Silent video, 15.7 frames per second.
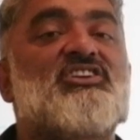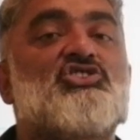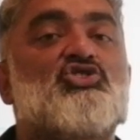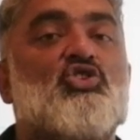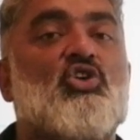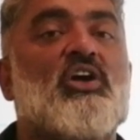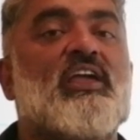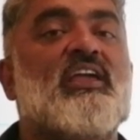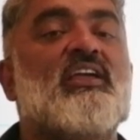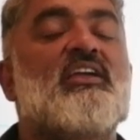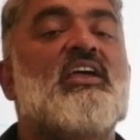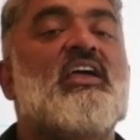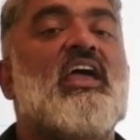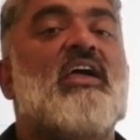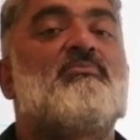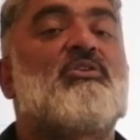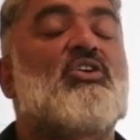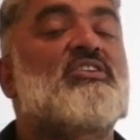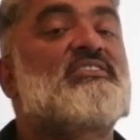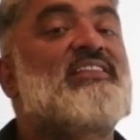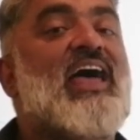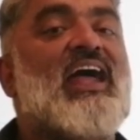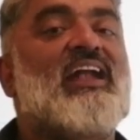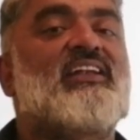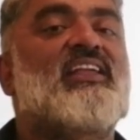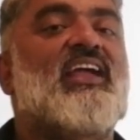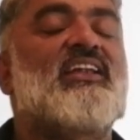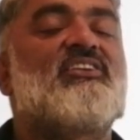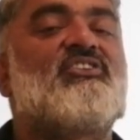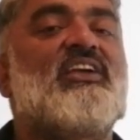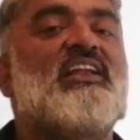joy, because that
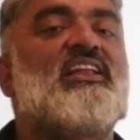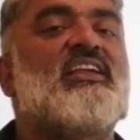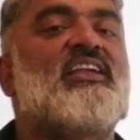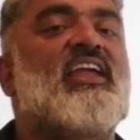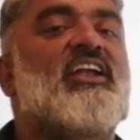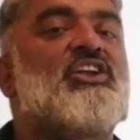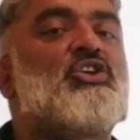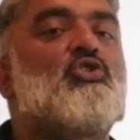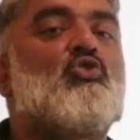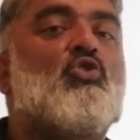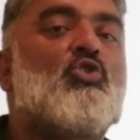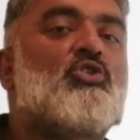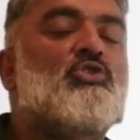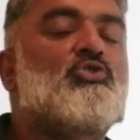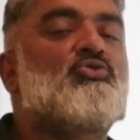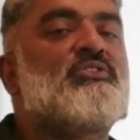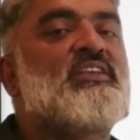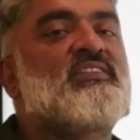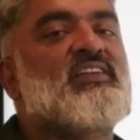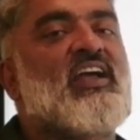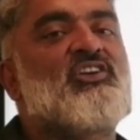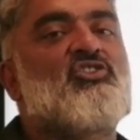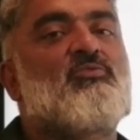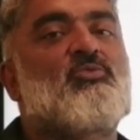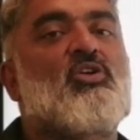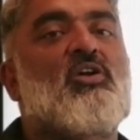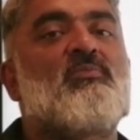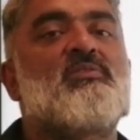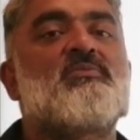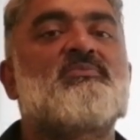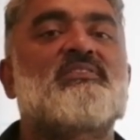can really get you hooked to these kind of
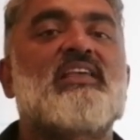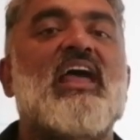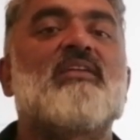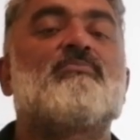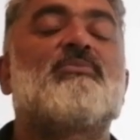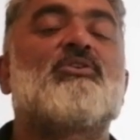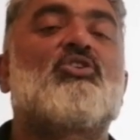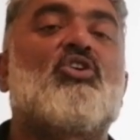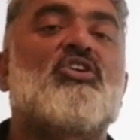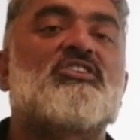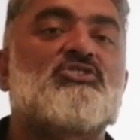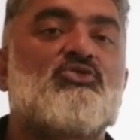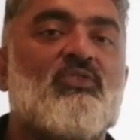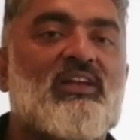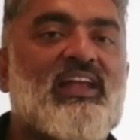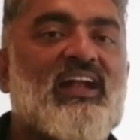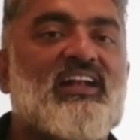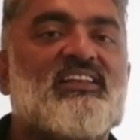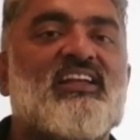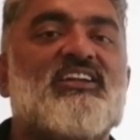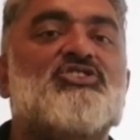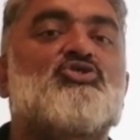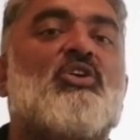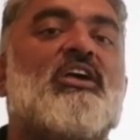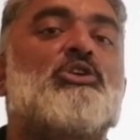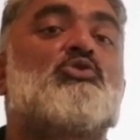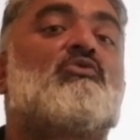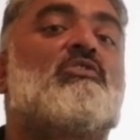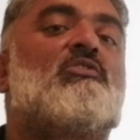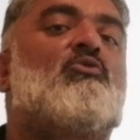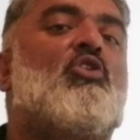problems, and because you will get that joy, you
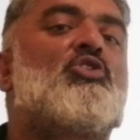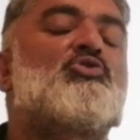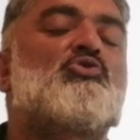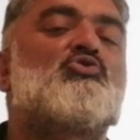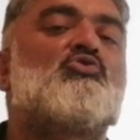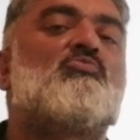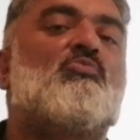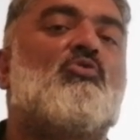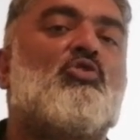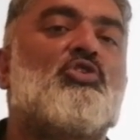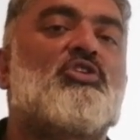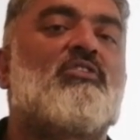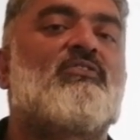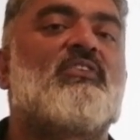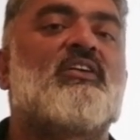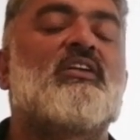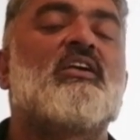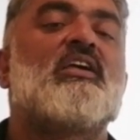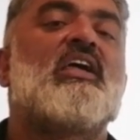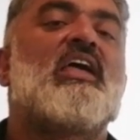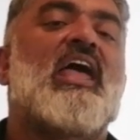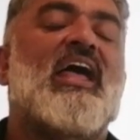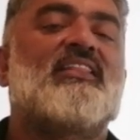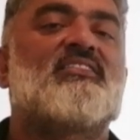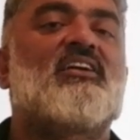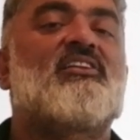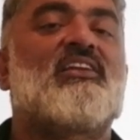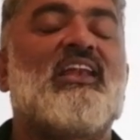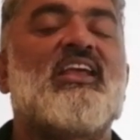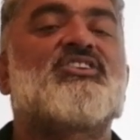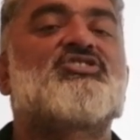will want to do more of it, and the
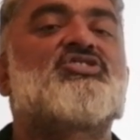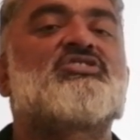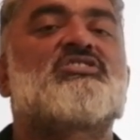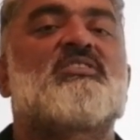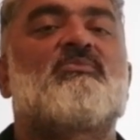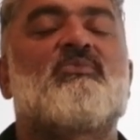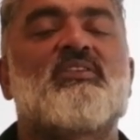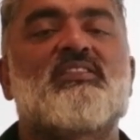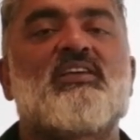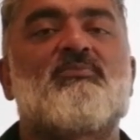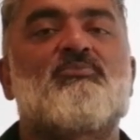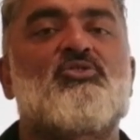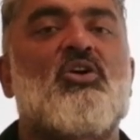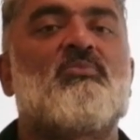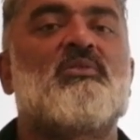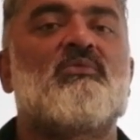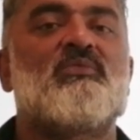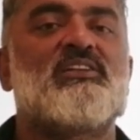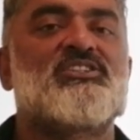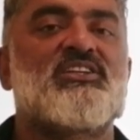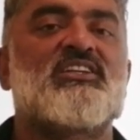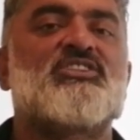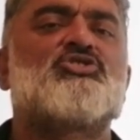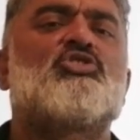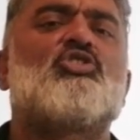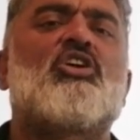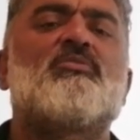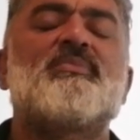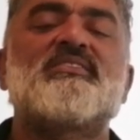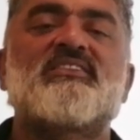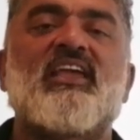relationship with the problem will change. You will
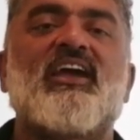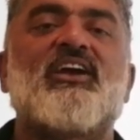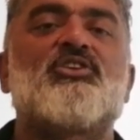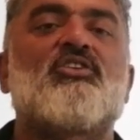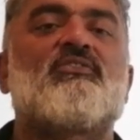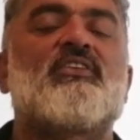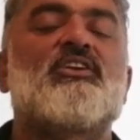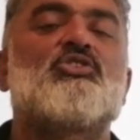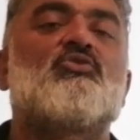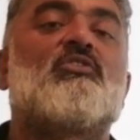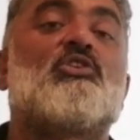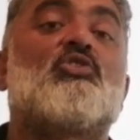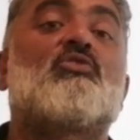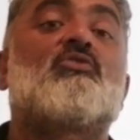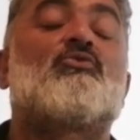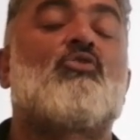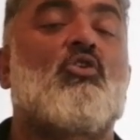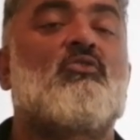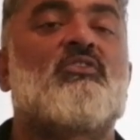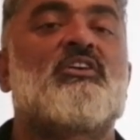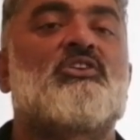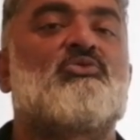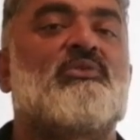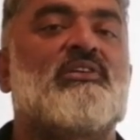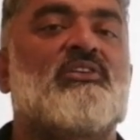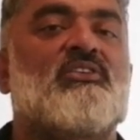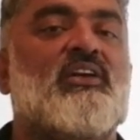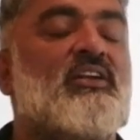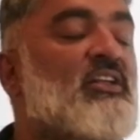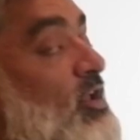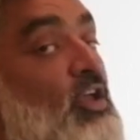not be scared of it, you will look forward to it,
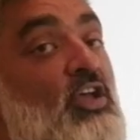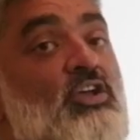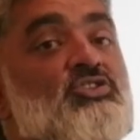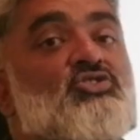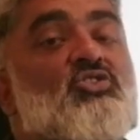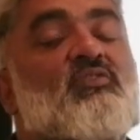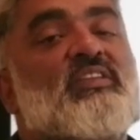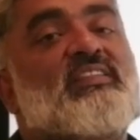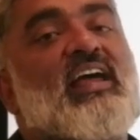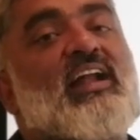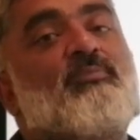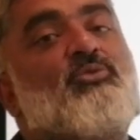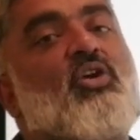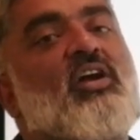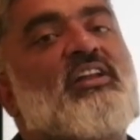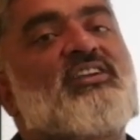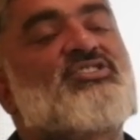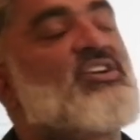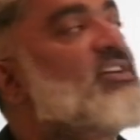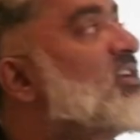right? So with that broad agenda,